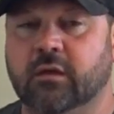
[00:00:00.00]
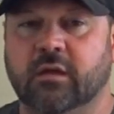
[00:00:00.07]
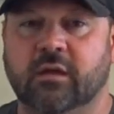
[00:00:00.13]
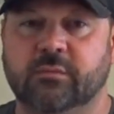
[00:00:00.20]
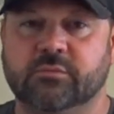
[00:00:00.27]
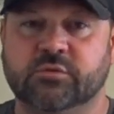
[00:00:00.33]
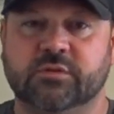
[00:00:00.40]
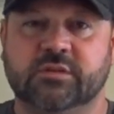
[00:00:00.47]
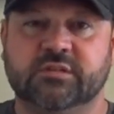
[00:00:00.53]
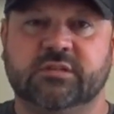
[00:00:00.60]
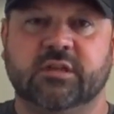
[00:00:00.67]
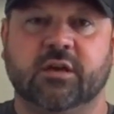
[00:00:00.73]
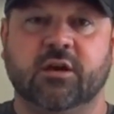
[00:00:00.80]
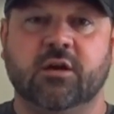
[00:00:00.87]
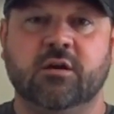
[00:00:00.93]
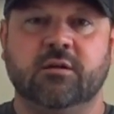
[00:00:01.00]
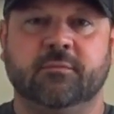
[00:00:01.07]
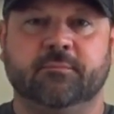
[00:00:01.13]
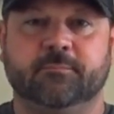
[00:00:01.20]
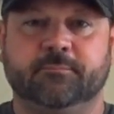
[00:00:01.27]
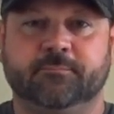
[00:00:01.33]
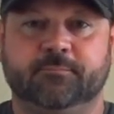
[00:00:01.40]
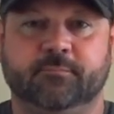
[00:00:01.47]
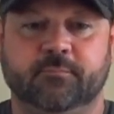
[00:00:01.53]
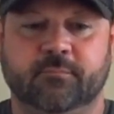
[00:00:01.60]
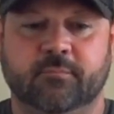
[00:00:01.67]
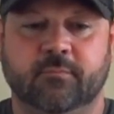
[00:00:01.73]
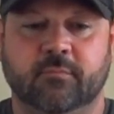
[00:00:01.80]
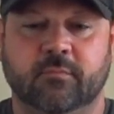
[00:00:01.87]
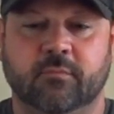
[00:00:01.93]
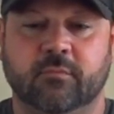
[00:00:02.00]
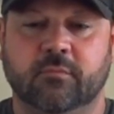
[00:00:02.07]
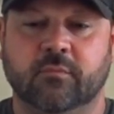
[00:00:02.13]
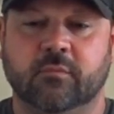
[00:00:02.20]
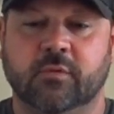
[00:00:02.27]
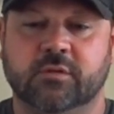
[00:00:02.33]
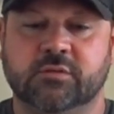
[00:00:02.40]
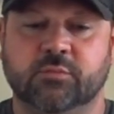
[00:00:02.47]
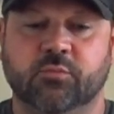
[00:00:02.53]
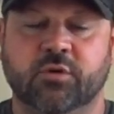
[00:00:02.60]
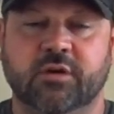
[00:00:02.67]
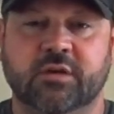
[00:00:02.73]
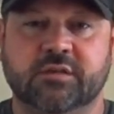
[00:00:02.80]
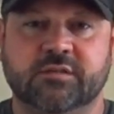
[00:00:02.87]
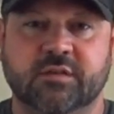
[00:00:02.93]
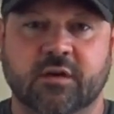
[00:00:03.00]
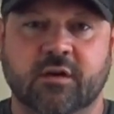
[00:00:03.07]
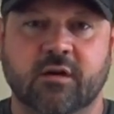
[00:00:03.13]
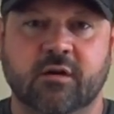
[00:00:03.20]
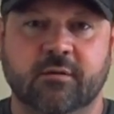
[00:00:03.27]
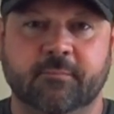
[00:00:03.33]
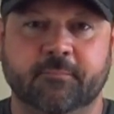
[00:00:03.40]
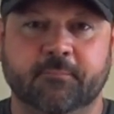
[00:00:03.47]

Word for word: Comes with a sticker. It's a pretty nice sticker.